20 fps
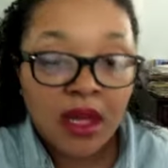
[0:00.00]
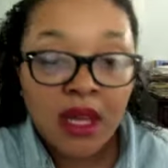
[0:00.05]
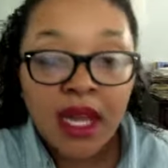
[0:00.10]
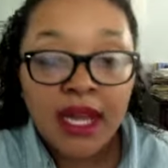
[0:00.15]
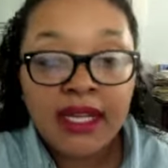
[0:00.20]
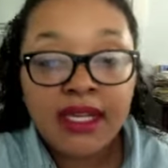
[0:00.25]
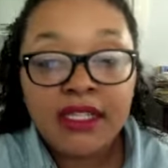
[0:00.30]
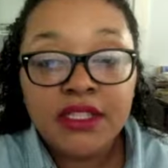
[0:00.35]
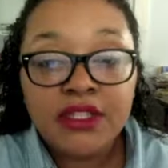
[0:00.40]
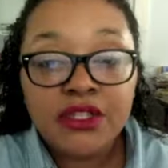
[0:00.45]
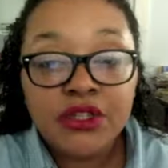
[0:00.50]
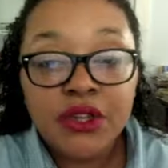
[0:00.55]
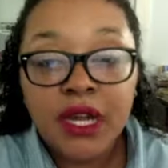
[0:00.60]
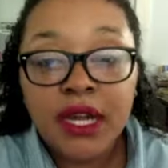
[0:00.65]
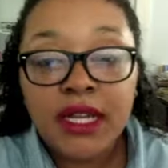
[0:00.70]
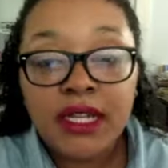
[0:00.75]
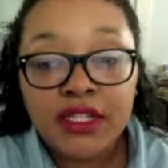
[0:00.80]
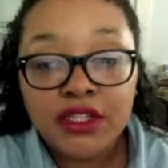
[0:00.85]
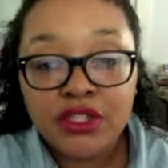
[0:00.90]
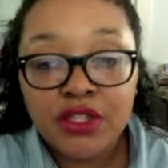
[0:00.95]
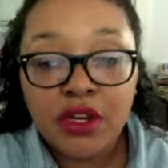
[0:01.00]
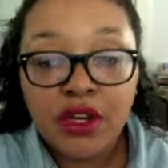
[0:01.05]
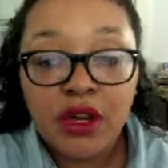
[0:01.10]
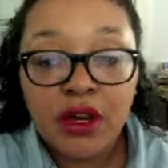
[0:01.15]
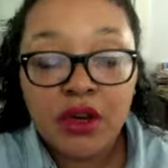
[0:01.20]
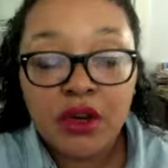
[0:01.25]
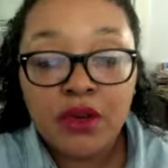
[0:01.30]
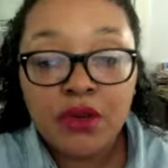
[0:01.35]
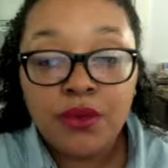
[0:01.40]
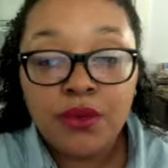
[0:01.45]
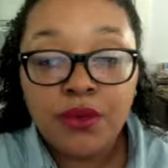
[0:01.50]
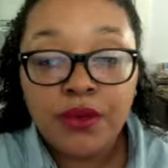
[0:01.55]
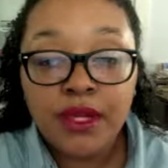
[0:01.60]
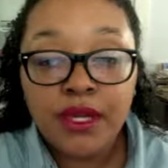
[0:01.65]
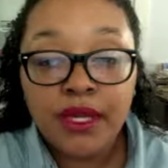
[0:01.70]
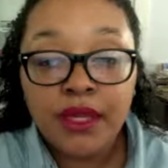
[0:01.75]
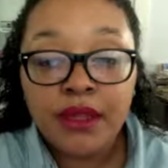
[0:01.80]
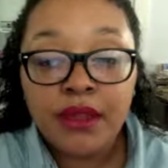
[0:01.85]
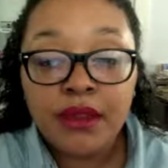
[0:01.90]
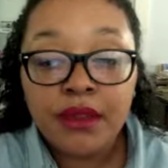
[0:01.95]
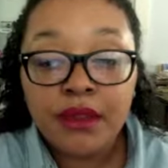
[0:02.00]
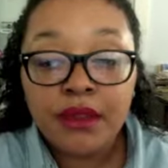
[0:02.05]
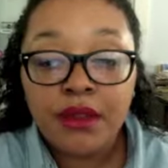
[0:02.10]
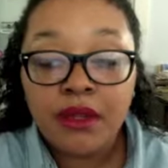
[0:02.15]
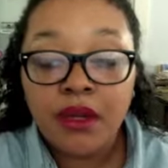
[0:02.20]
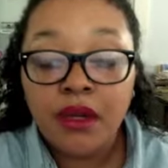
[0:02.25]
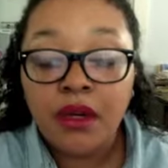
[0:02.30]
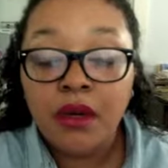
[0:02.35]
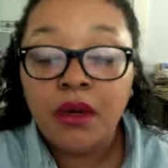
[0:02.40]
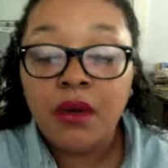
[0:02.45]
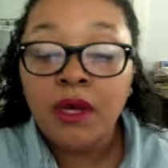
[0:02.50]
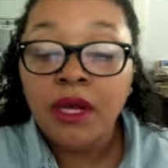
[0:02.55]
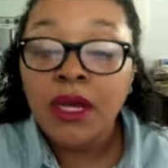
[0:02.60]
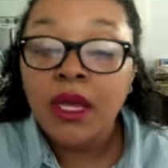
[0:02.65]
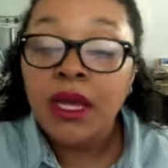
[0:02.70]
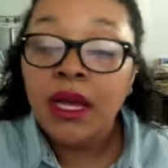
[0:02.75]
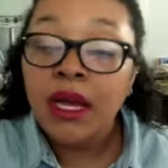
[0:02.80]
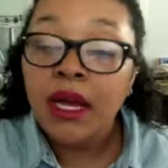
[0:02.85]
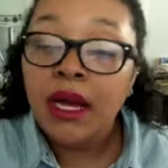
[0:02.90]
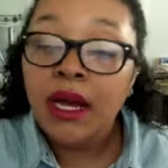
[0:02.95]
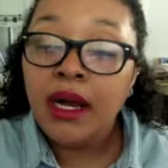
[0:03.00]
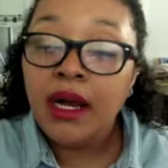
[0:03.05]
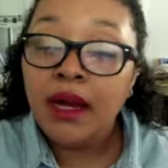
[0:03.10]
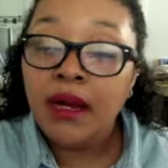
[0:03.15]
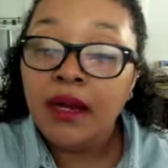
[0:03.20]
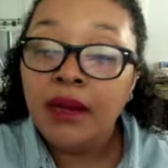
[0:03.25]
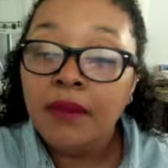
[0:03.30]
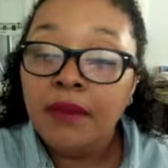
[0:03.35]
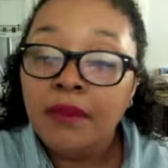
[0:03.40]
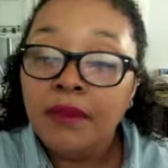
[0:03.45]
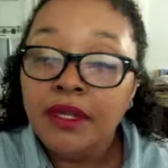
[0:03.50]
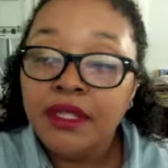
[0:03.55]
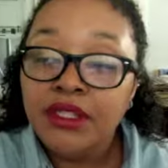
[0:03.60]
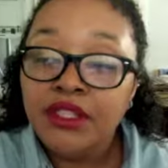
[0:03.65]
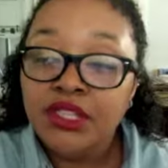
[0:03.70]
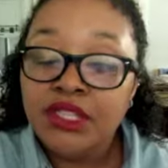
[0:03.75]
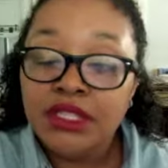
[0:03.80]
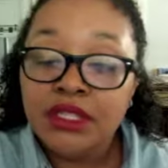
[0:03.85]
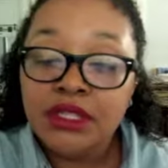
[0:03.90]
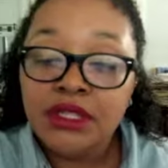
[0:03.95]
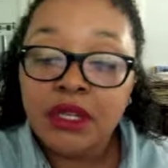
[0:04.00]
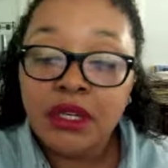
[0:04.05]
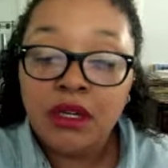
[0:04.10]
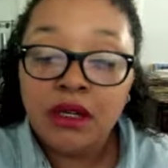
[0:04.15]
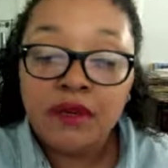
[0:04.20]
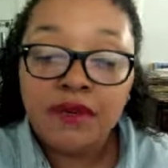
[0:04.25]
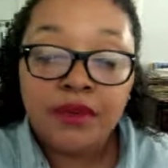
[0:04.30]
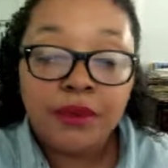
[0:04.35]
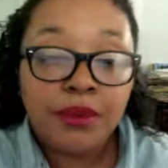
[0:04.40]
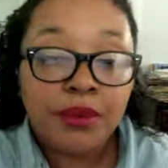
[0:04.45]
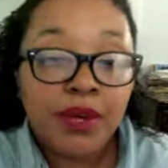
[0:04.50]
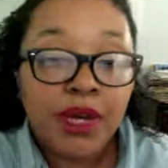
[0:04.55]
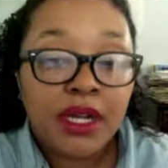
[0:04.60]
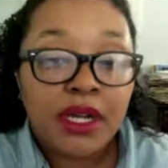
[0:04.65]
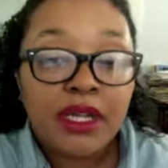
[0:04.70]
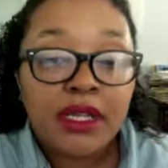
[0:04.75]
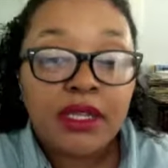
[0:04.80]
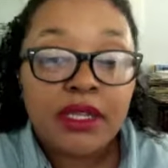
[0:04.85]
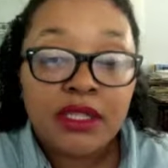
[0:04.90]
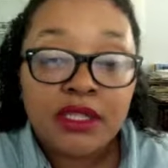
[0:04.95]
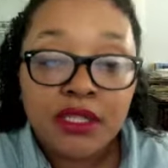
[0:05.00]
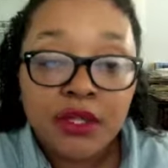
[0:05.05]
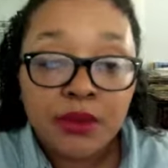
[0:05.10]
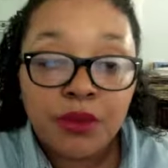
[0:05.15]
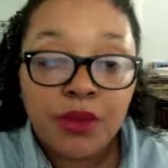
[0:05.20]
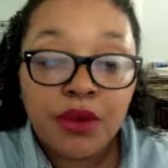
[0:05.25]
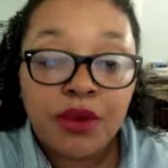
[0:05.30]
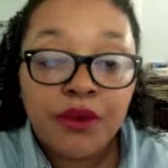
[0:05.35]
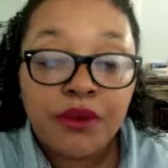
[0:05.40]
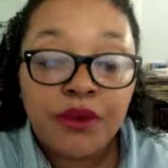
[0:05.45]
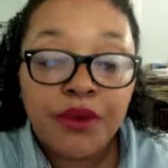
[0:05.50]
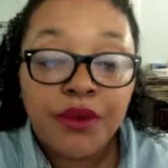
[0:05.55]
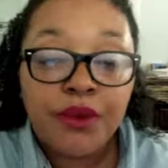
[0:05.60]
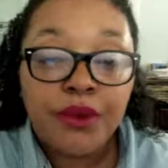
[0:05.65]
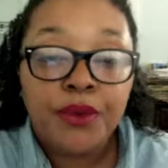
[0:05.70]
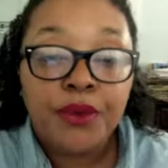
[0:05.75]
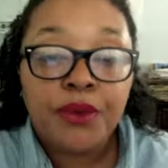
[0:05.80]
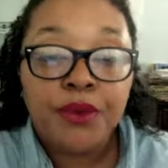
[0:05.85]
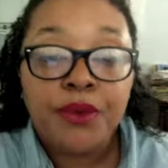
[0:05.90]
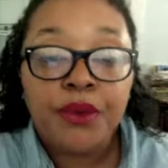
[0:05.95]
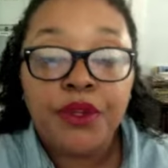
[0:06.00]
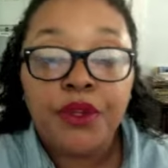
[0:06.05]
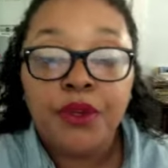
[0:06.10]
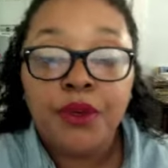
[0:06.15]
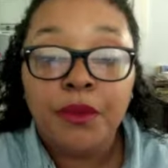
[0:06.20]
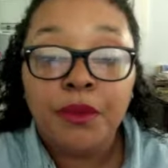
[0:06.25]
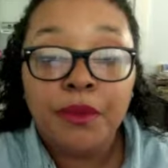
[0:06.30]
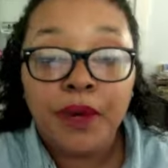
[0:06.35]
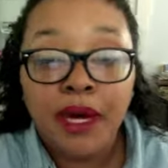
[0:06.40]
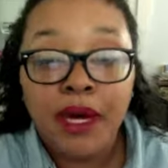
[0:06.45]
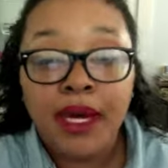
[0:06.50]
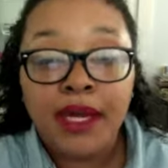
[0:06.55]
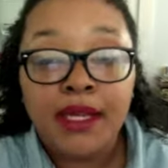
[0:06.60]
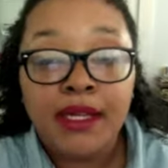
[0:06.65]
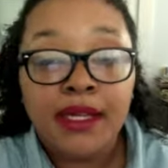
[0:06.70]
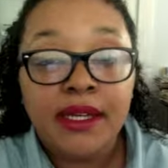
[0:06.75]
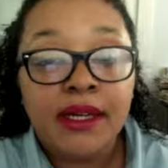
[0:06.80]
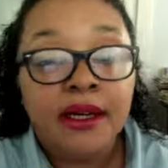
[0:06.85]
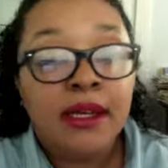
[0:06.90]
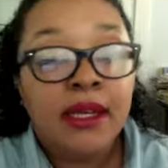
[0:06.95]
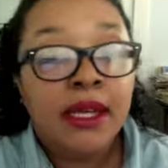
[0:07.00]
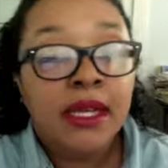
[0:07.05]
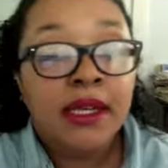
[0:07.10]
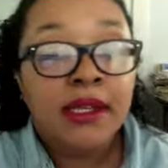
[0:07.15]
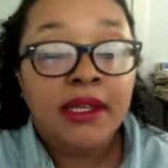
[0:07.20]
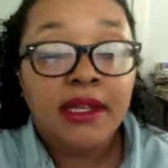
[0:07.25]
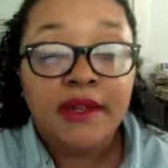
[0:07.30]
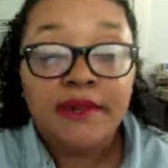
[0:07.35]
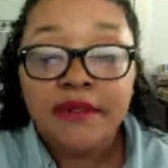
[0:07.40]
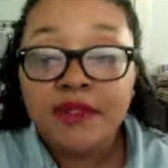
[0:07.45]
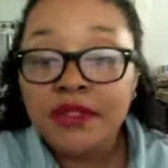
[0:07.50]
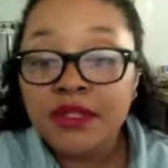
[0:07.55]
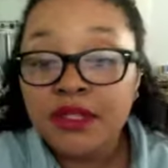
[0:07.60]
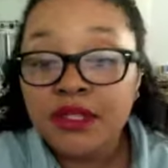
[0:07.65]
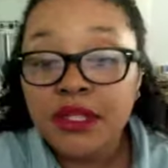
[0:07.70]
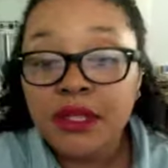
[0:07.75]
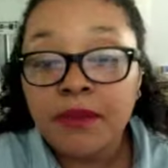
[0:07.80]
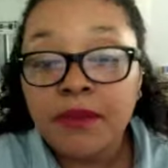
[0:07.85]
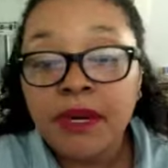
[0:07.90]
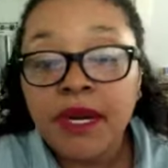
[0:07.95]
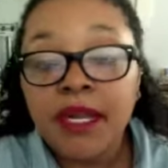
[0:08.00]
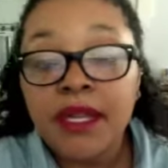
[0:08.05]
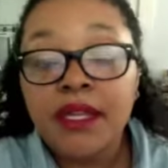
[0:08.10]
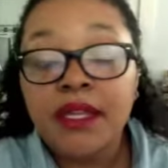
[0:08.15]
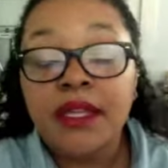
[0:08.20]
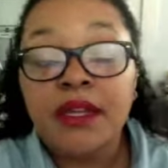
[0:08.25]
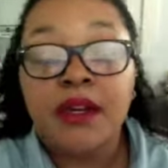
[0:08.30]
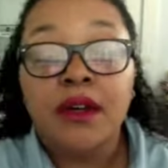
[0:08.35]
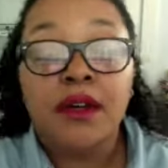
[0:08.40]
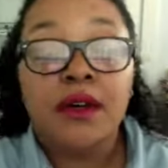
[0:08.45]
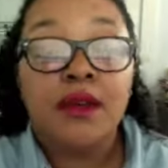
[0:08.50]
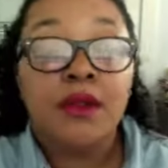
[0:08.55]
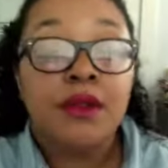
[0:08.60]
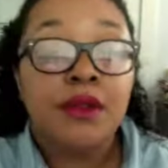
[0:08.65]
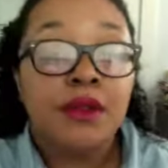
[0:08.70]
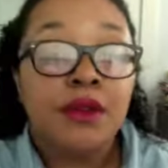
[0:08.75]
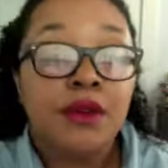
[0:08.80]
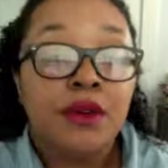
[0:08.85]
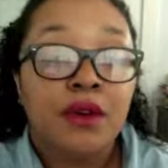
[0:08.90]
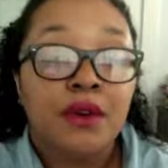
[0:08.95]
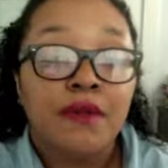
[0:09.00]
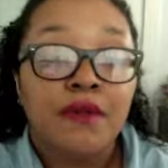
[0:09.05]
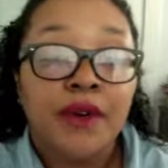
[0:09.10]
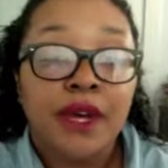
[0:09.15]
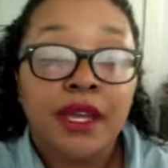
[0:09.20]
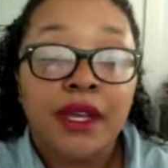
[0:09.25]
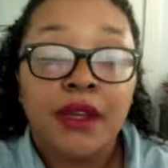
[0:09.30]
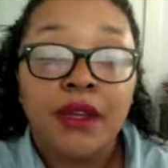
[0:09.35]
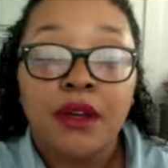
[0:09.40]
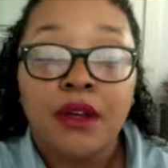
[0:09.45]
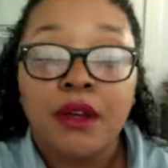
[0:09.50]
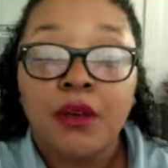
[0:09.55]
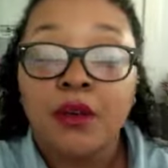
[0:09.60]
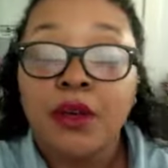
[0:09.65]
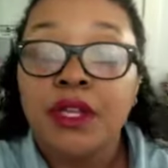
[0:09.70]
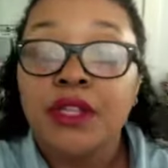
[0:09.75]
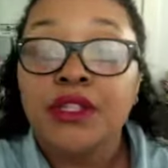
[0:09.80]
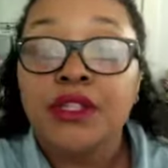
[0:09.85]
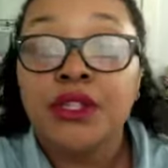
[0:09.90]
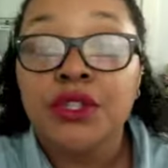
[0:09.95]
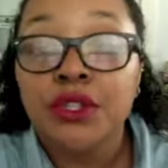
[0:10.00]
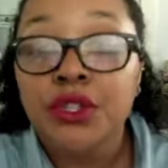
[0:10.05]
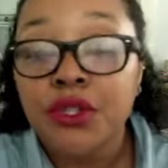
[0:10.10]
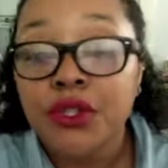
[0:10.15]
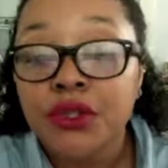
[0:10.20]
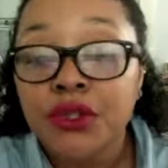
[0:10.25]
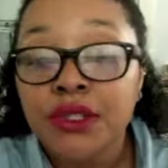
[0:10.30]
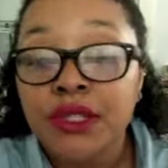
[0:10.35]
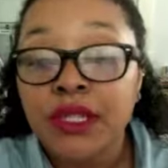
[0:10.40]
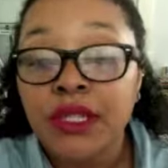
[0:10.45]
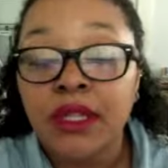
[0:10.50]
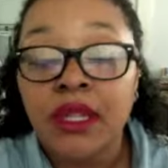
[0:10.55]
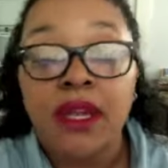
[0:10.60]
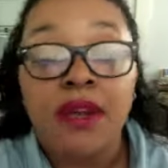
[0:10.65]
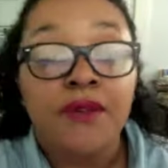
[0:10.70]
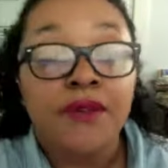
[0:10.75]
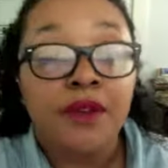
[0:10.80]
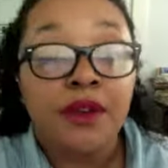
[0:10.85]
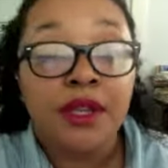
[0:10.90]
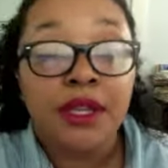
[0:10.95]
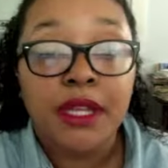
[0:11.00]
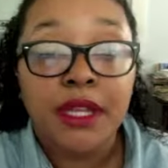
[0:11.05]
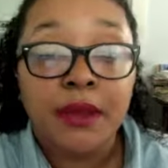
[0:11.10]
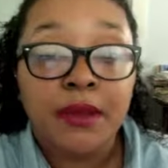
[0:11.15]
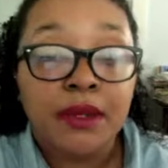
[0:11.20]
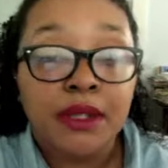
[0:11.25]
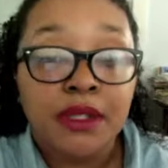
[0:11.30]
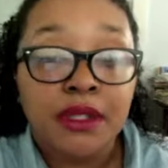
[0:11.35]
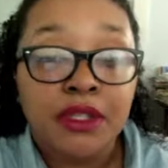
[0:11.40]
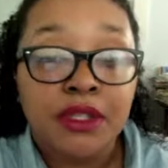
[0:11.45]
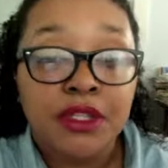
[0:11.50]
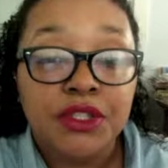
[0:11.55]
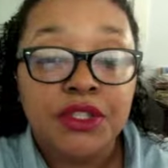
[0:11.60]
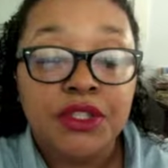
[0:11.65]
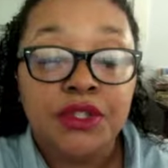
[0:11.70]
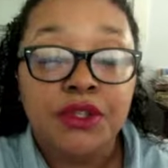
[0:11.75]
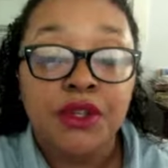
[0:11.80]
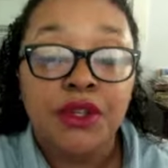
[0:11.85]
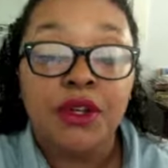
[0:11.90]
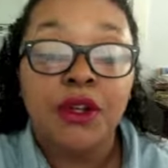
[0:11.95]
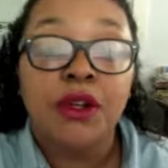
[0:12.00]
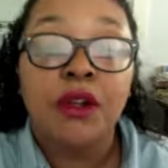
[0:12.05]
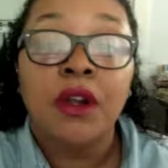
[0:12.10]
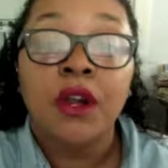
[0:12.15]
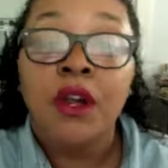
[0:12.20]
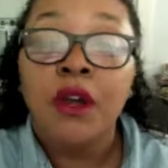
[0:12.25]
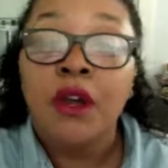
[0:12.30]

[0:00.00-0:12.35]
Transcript: I guess try it at your own risk, you know. Um, but just know if the product doesn't work for you and you buy it, give it to somebody else or find another way to use it, like for a deep conditioner